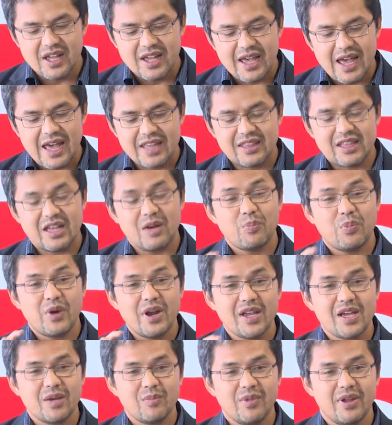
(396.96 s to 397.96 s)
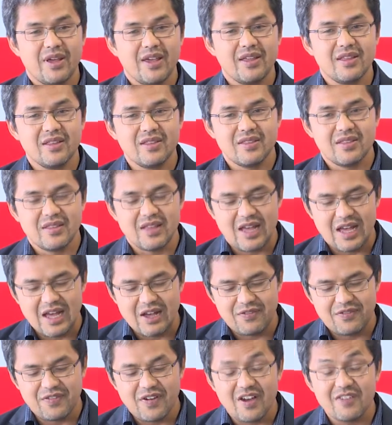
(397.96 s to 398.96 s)
at a breakup length,
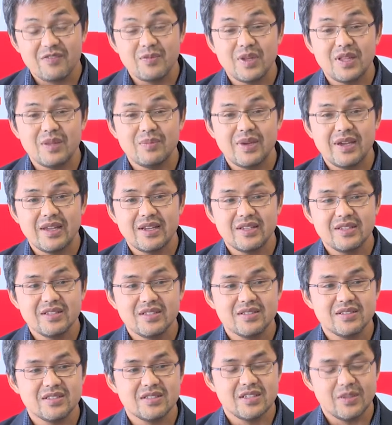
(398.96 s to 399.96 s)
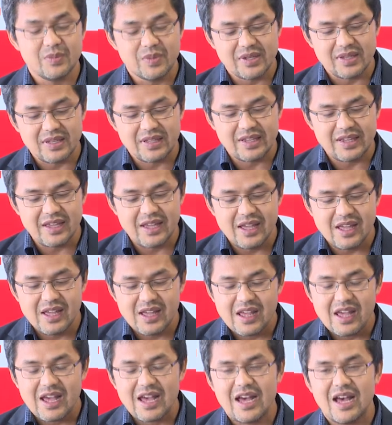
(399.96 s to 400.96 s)
5 millimeters typically,
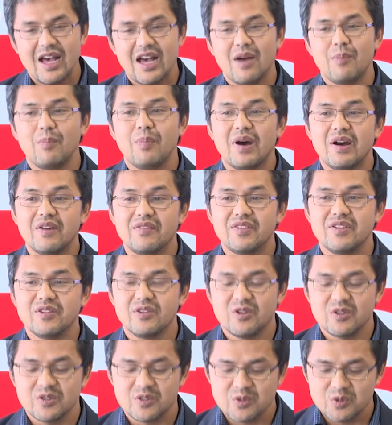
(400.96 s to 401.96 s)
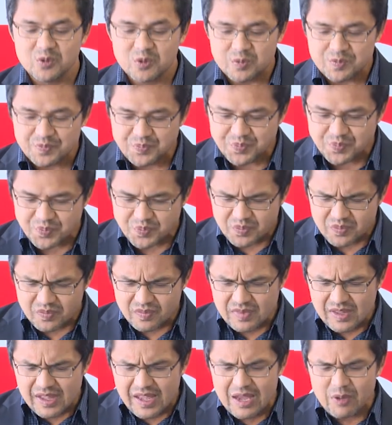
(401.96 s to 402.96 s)
above the nozzle.
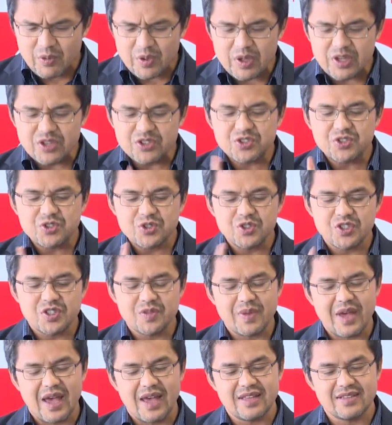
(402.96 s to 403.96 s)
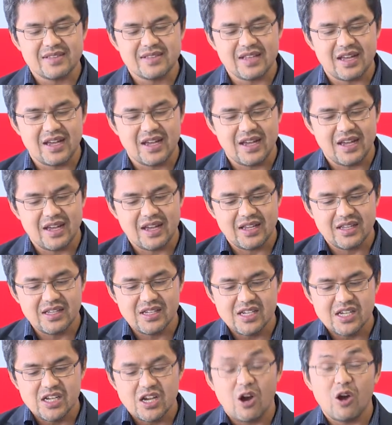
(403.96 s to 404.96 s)
And we introduced them as a
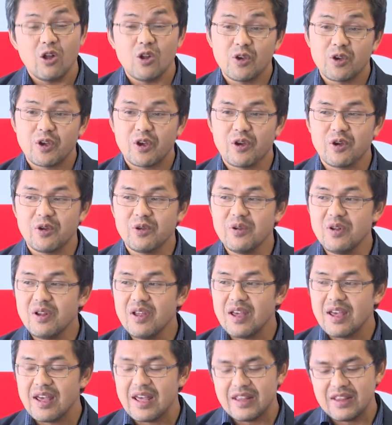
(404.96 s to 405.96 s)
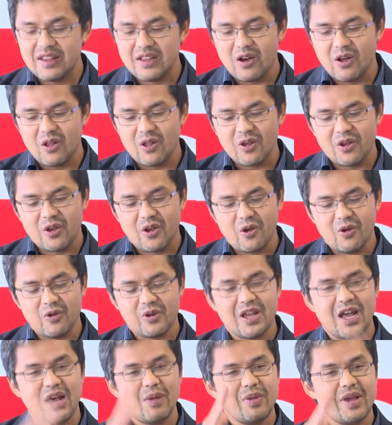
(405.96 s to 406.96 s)
hollow cone, and the hollow cone
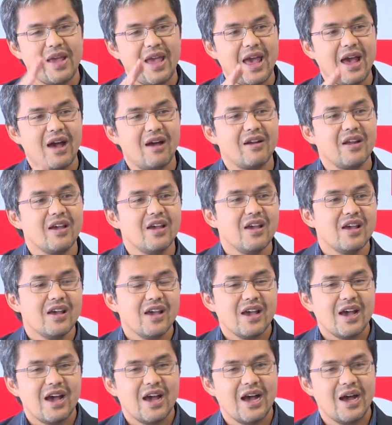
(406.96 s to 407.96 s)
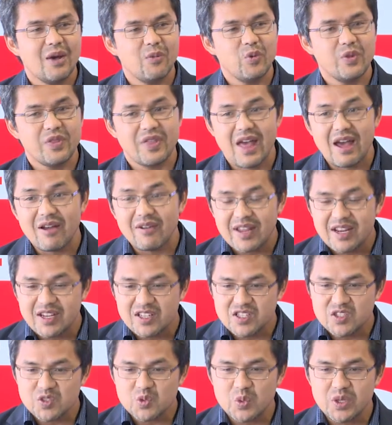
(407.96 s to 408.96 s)
coming out without
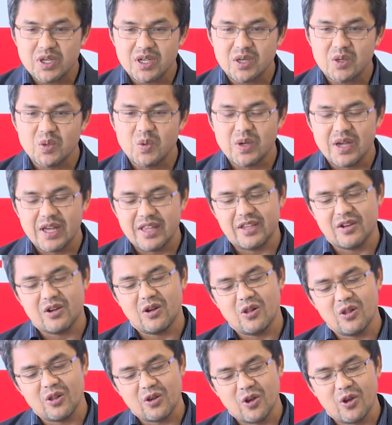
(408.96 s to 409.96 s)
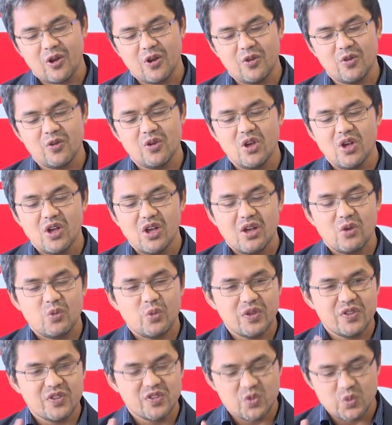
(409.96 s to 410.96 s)
any swirl, and then hollow cone
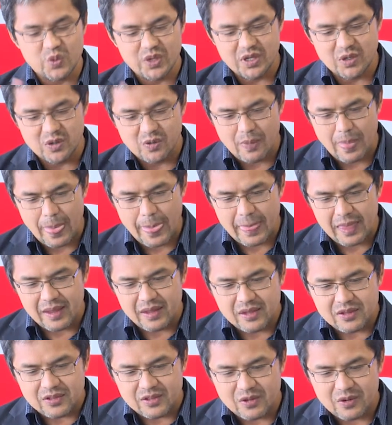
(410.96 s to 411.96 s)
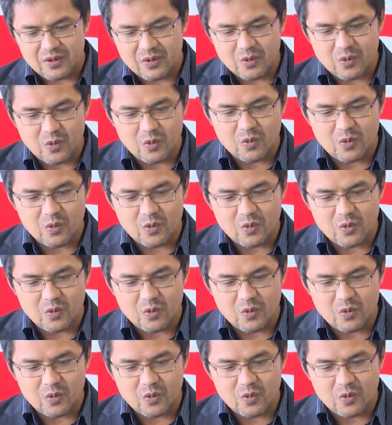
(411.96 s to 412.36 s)
with swirl. So,